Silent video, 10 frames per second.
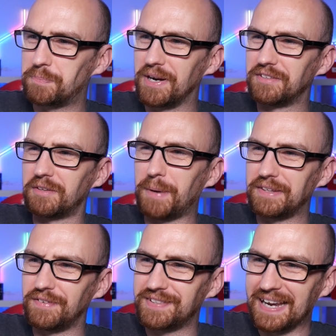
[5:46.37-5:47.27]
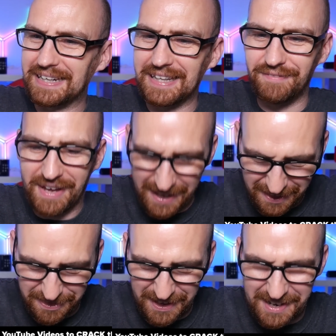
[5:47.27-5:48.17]
brings us back to the title of
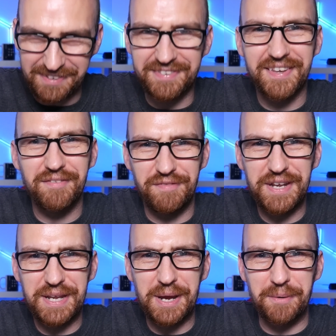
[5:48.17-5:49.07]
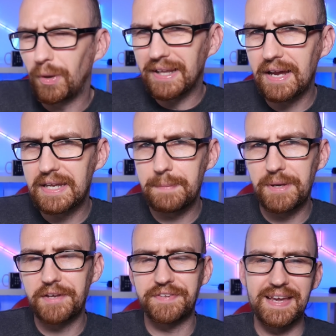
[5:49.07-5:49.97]
this video. We like it because it